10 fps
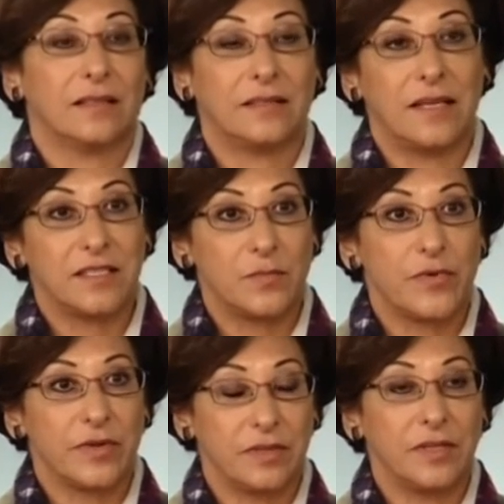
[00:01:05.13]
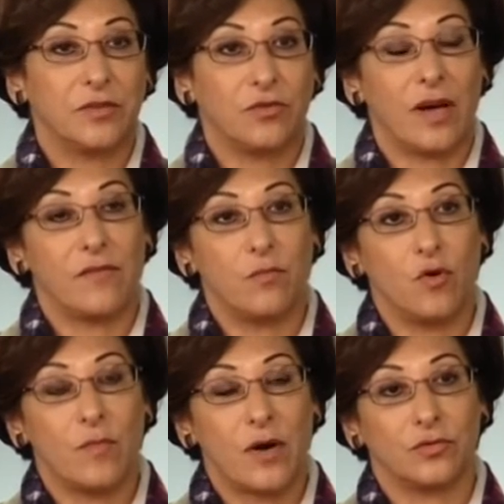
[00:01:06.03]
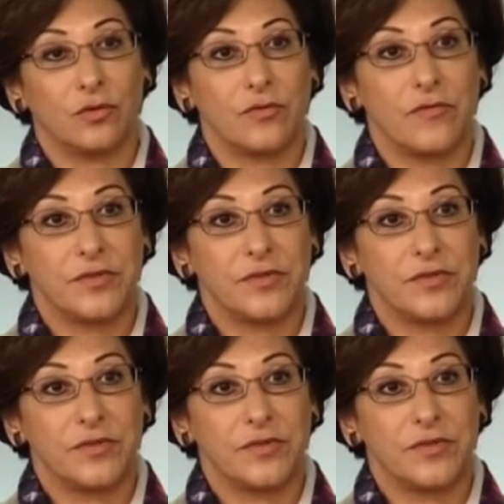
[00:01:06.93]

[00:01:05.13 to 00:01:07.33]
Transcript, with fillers: the desperate need to have a bone marrow donor